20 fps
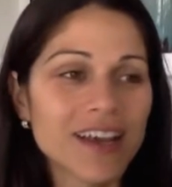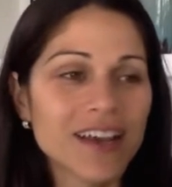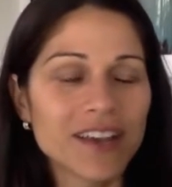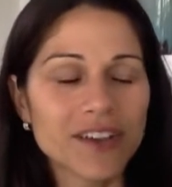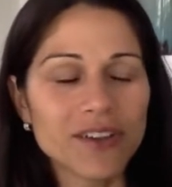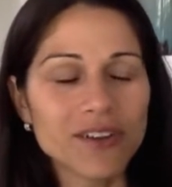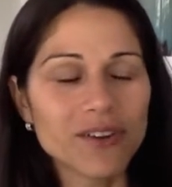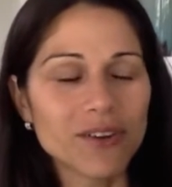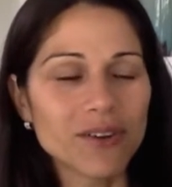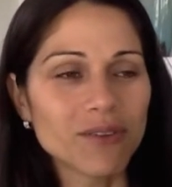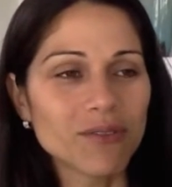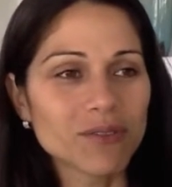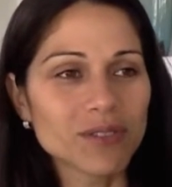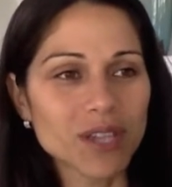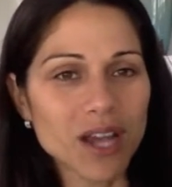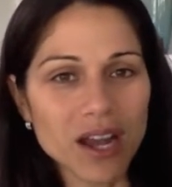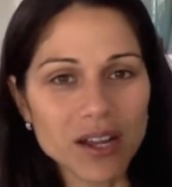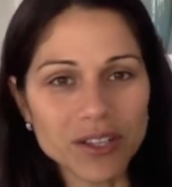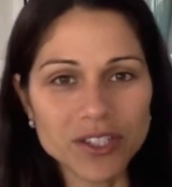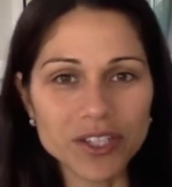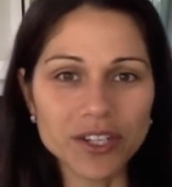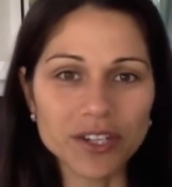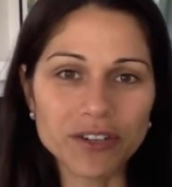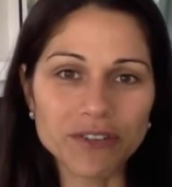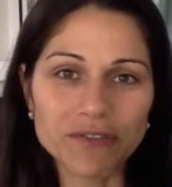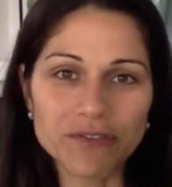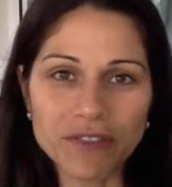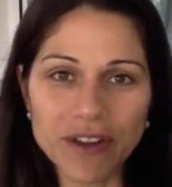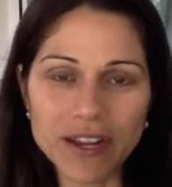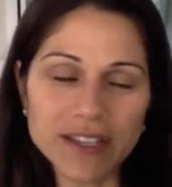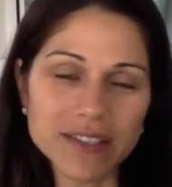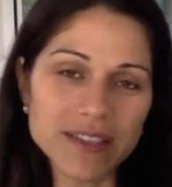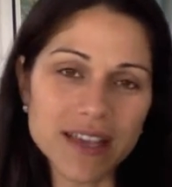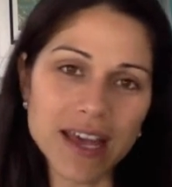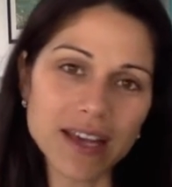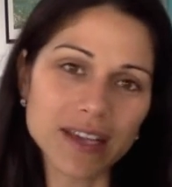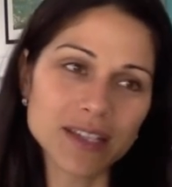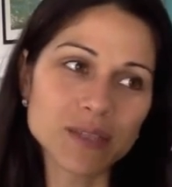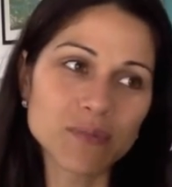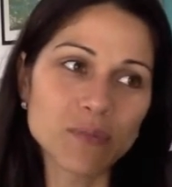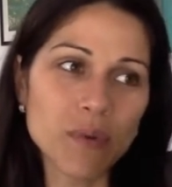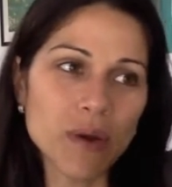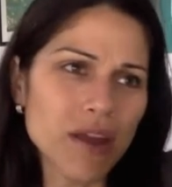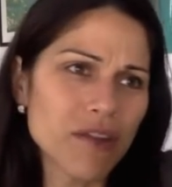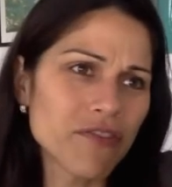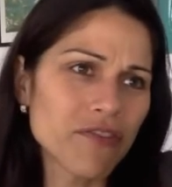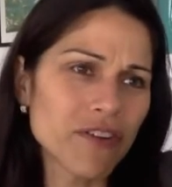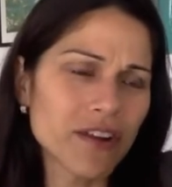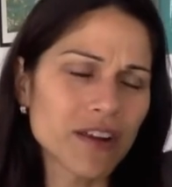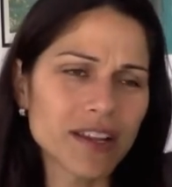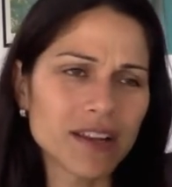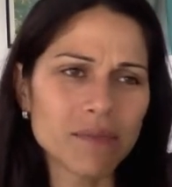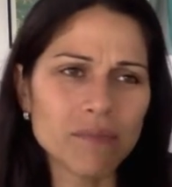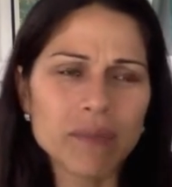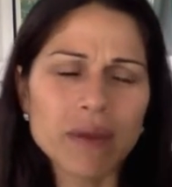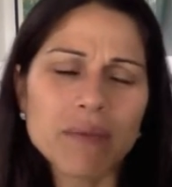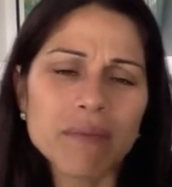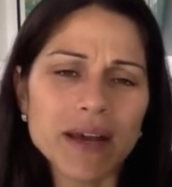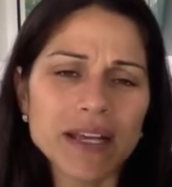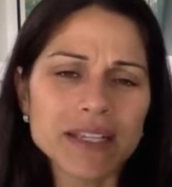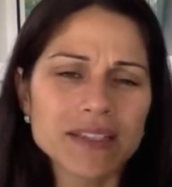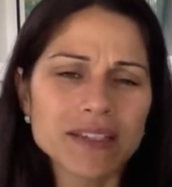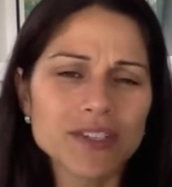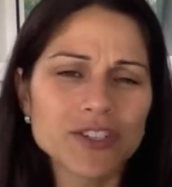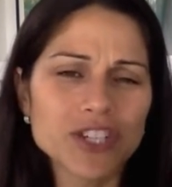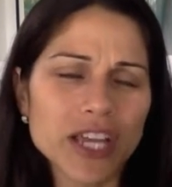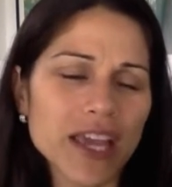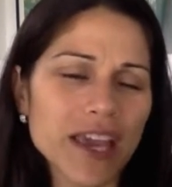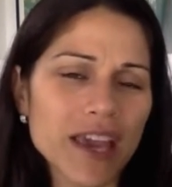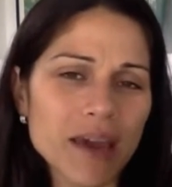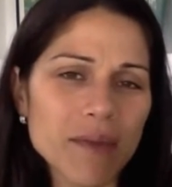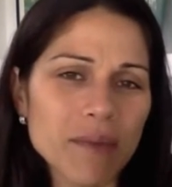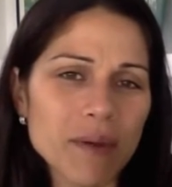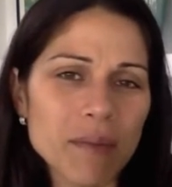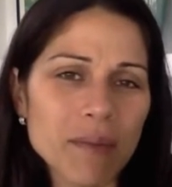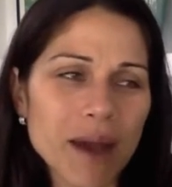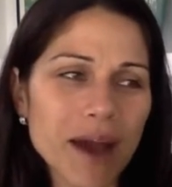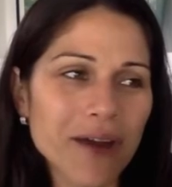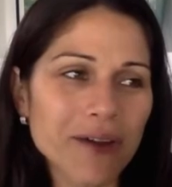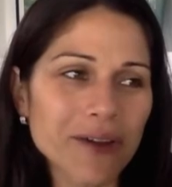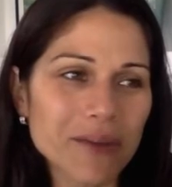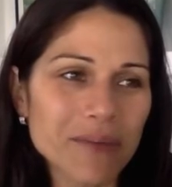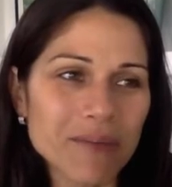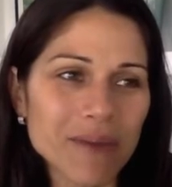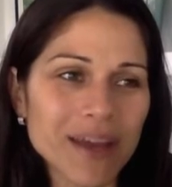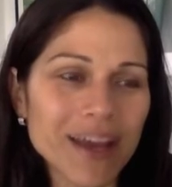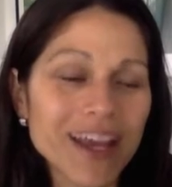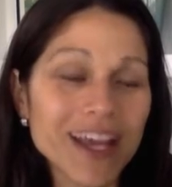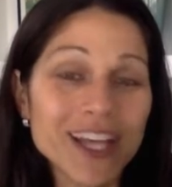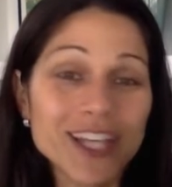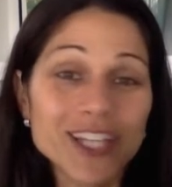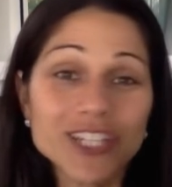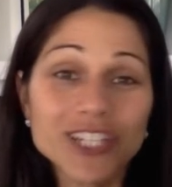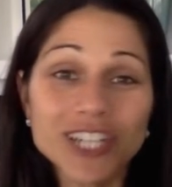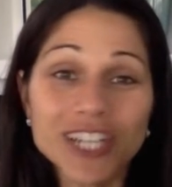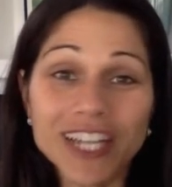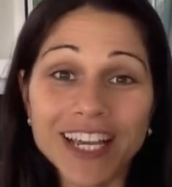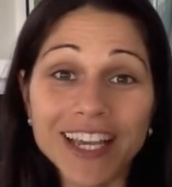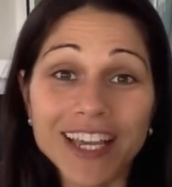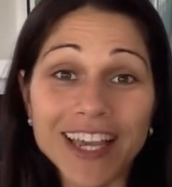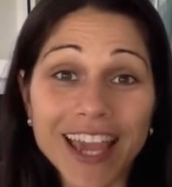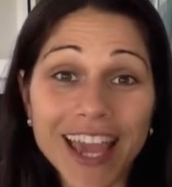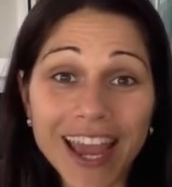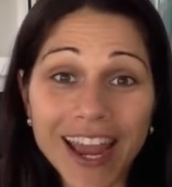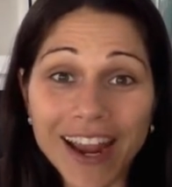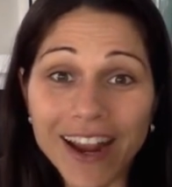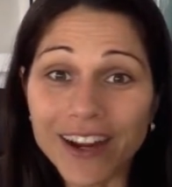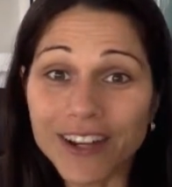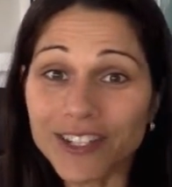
you know, talk to your friend's ex-boyfriend and be messaging him about it, but she didn't care.